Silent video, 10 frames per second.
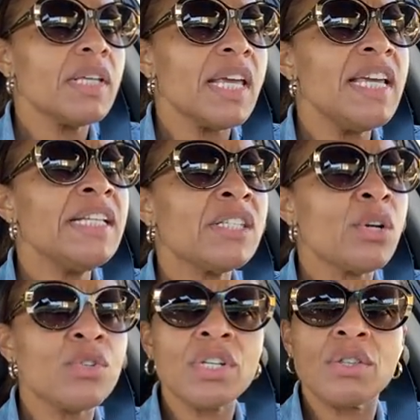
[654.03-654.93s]
he
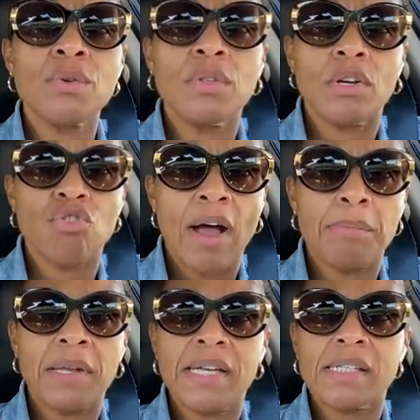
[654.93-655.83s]
searches through the dry
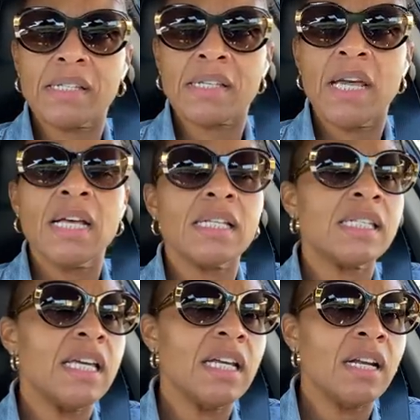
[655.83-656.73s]
places
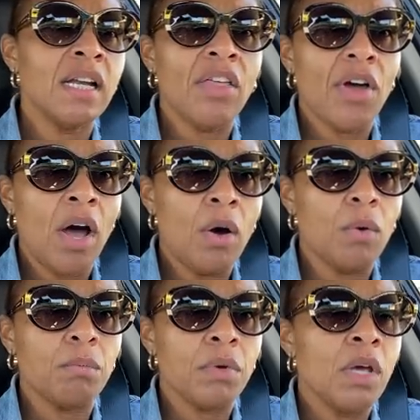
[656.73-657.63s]
seeking another
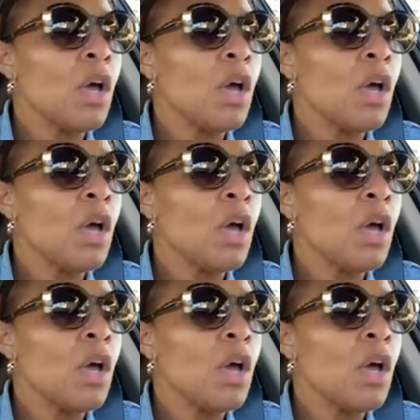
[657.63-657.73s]
home.